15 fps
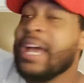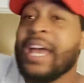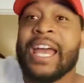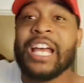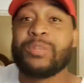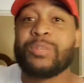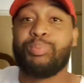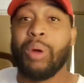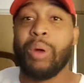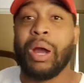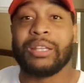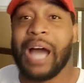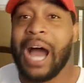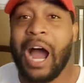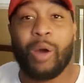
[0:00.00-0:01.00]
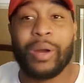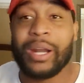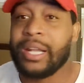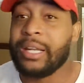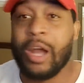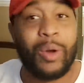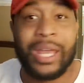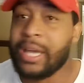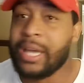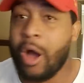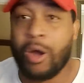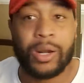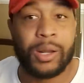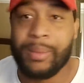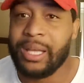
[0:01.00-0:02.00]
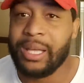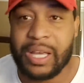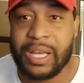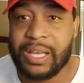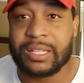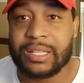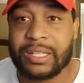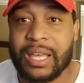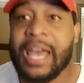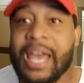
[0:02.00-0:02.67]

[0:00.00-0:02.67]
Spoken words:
His brother already know he gone to meet Jesus.